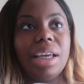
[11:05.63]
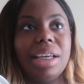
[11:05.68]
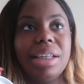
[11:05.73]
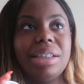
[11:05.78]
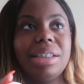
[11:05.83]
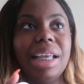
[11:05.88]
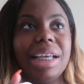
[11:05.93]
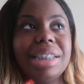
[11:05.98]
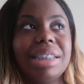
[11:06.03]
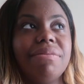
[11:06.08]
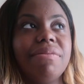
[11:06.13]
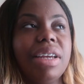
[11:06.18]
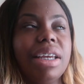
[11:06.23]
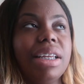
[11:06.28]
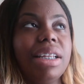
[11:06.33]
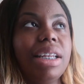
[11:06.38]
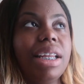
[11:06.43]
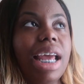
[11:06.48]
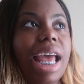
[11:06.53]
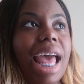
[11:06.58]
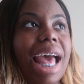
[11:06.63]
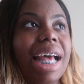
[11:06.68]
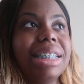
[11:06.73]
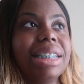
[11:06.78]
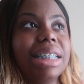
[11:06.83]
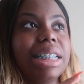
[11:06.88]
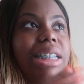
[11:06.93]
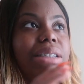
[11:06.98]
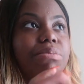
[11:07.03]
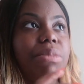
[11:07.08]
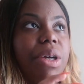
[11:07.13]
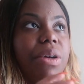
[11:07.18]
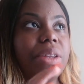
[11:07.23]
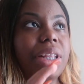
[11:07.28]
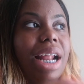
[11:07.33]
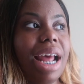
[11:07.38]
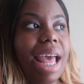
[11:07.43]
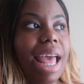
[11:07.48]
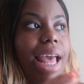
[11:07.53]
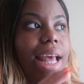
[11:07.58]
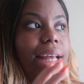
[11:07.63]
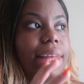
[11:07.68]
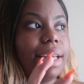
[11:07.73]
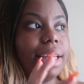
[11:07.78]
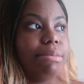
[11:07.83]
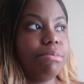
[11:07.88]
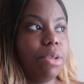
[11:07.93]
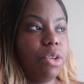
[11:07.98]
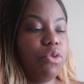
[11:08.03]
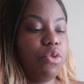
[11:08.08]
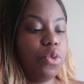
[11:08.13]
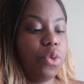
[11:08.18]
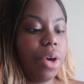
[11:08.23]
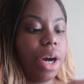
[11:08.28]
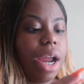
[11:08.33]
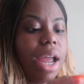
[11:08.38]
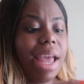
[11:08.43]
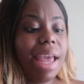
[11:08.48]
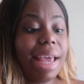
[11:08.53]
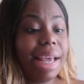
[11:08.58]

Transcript: It doesn't, it has a smell that I had before.